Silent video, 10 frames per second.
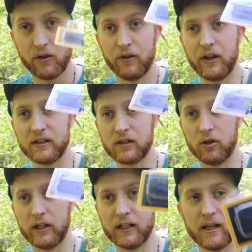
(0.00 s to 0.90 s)
this
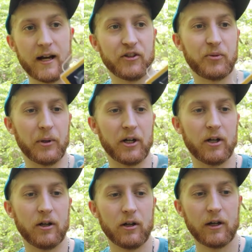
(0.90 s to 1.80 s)
little inline
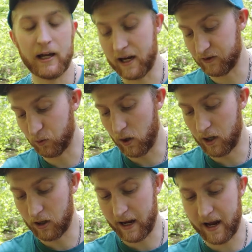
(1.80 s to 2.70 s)
spinner, as
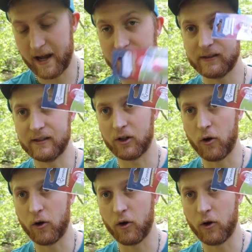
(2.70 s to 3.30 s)
well as the